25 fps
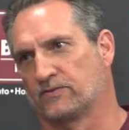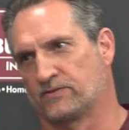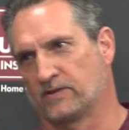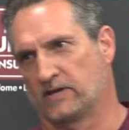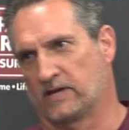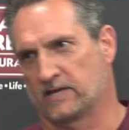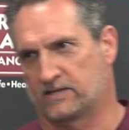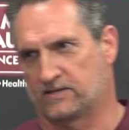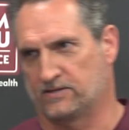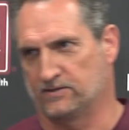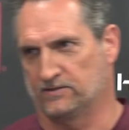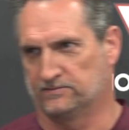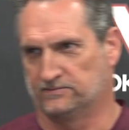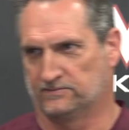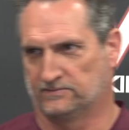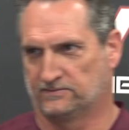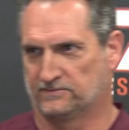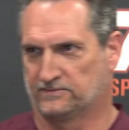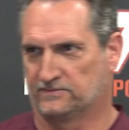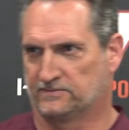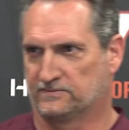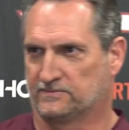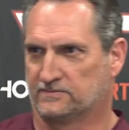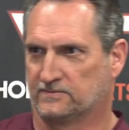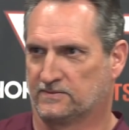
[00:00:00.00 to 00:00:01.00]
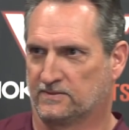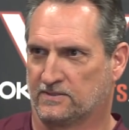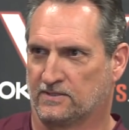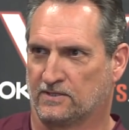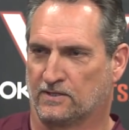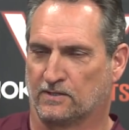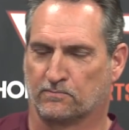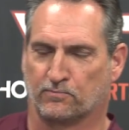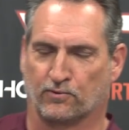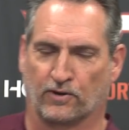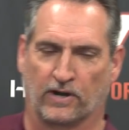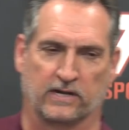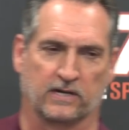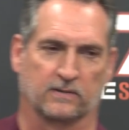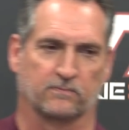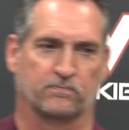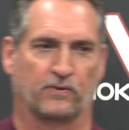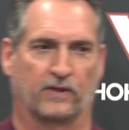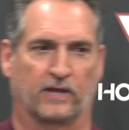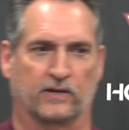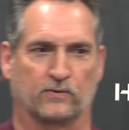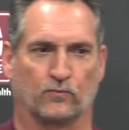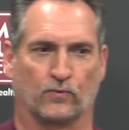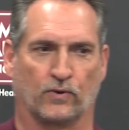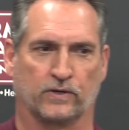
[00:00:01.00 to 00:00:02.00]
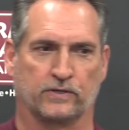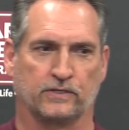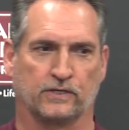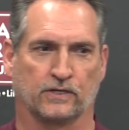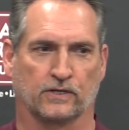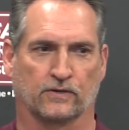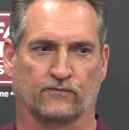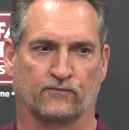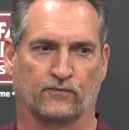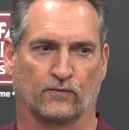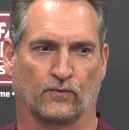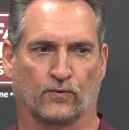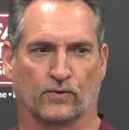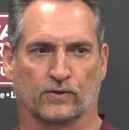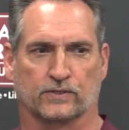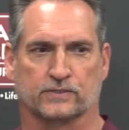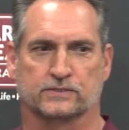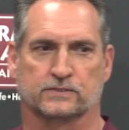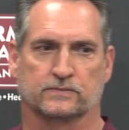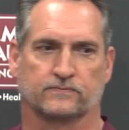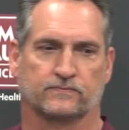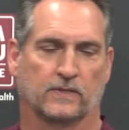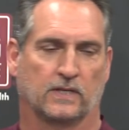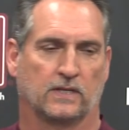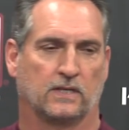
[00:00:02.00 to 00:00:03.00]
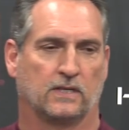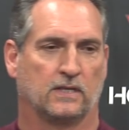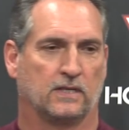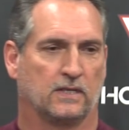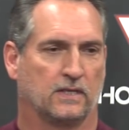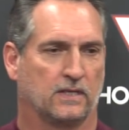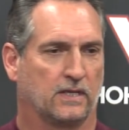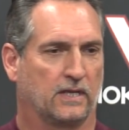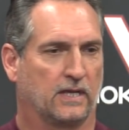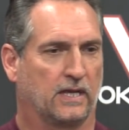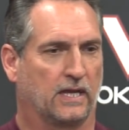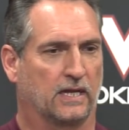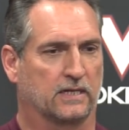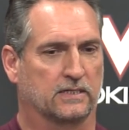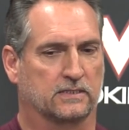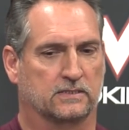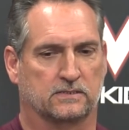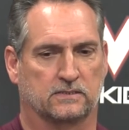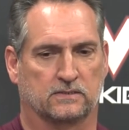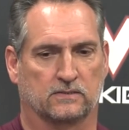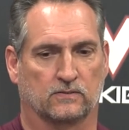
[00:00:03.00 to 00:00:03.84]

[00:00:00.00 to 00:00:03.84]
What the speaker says: thank you. You know, Brendan played 1 year for us at